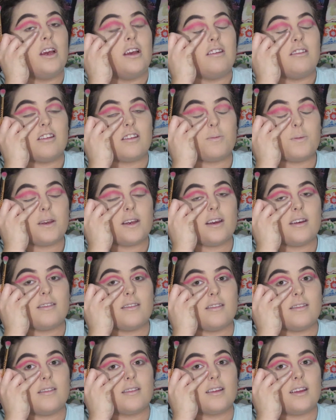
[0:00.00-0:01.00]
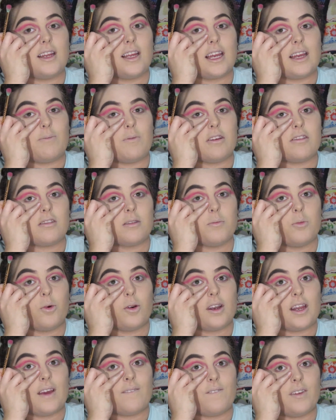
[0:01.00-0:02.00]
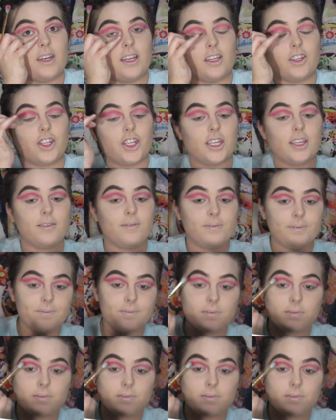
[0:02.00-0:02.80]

just because this is going to give me some more definition.